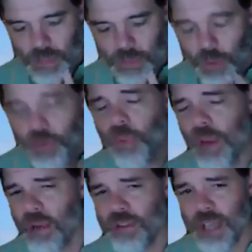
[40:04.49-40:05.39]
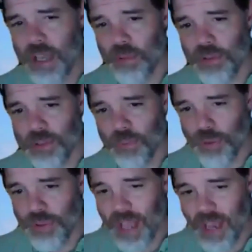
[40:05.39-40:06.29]
The only way I was able to
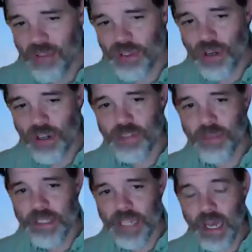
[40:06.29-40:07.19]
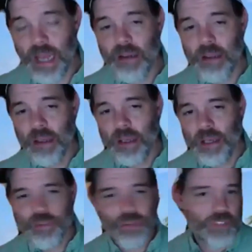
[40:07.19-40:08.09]
really ever talk to my dad, he
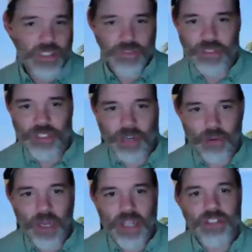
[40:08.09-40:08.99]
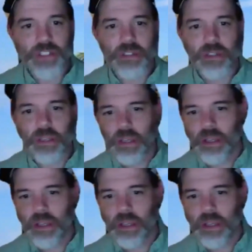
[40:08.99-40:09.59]
was of a different generation.